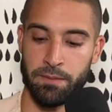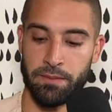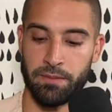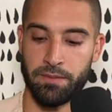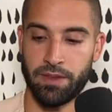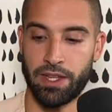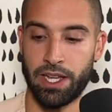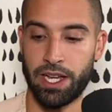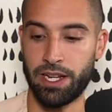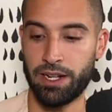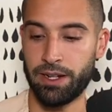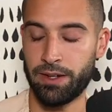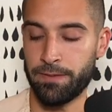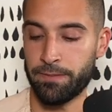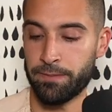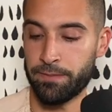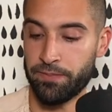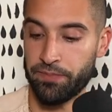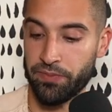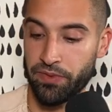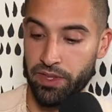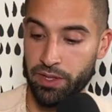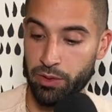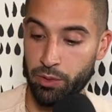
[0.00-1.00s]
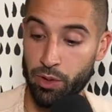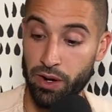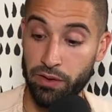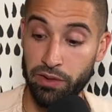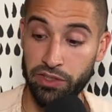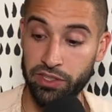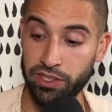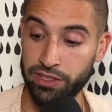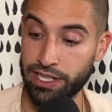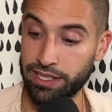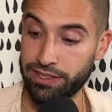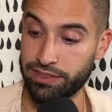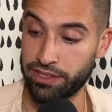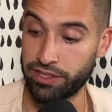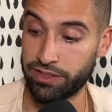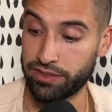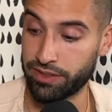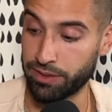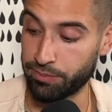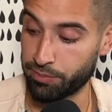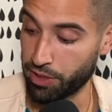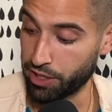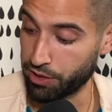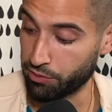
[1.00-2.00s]
yeah, I know. Whoever took that
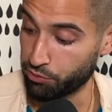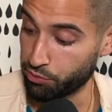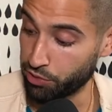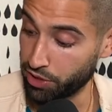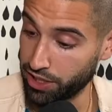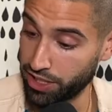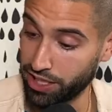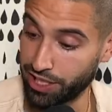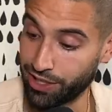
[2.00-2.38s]
seriously probably really